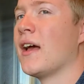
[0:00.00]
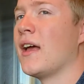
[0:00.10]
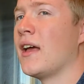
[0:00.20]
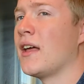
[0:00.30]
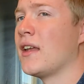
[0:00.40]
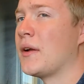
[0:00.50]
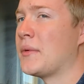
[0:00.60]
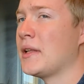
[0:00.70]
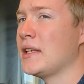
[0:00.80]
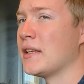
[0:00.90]
and I
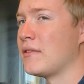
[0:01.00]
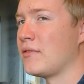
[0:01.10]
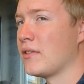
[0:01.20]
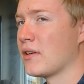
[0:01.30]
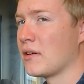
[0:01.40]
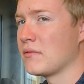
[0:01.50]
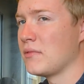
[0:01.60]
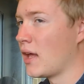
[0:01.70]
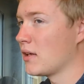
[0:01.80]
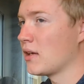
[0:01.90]
really didn't feel
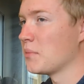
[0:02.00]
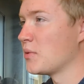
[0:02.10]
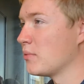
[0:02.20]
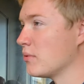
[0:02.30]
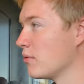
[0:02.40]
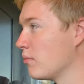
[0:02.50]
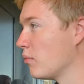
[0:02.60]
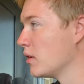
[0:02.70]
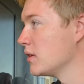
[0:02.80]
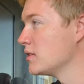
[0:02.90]
like comfortable with
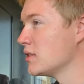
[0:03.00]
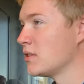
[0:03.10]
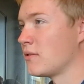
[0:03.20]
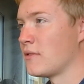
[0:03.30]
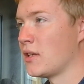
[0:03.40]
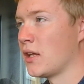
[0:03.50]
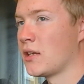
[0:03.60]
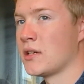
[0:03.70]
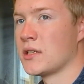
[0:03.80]
one decision over the other.